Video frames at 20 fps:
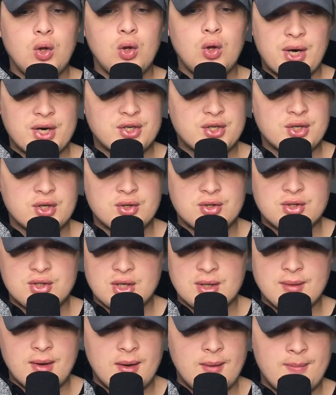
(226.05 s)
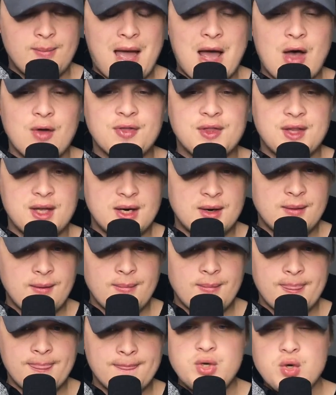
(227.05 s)
pressures uh, out there
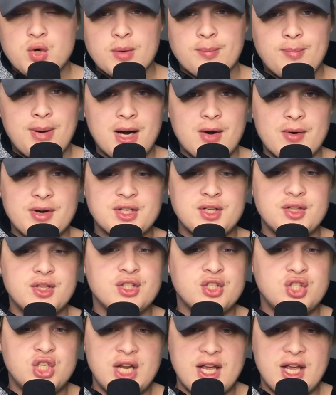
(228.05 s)
when you compare it to the